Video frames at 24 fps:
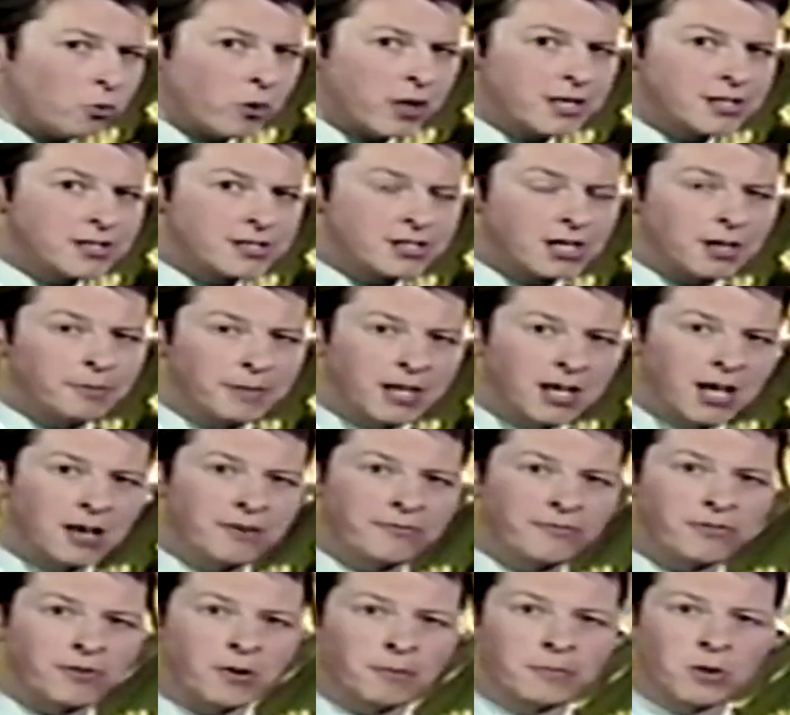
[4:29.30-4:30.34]
the wind's coming
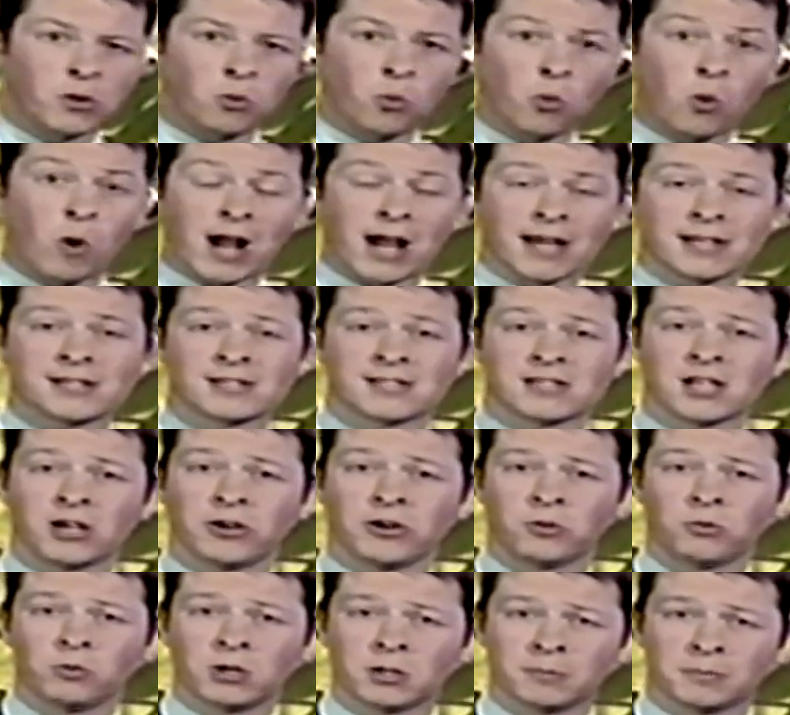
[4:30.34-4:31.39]
in from the west, so
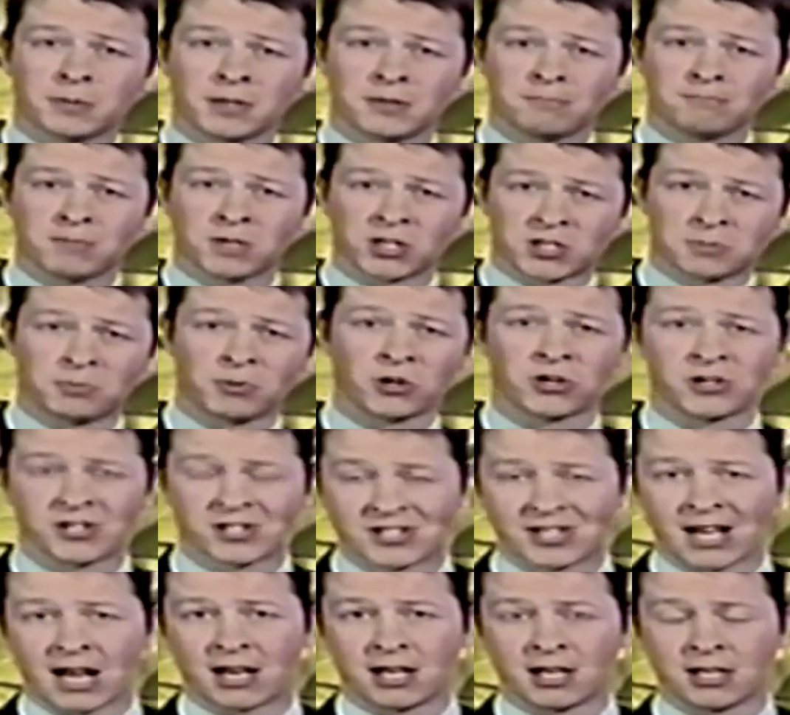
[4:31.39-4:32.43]
it will be much more
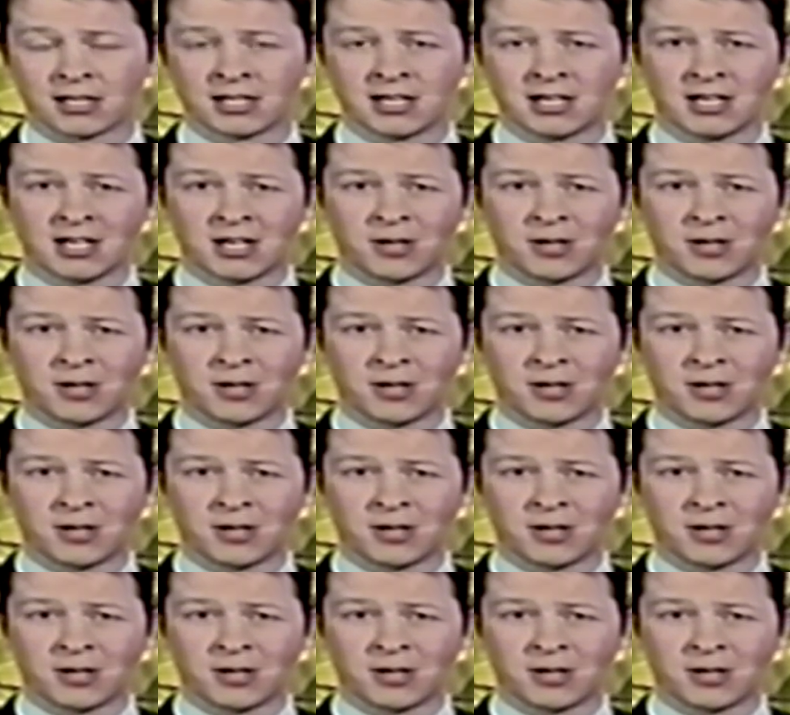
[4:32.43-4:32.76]
unsettled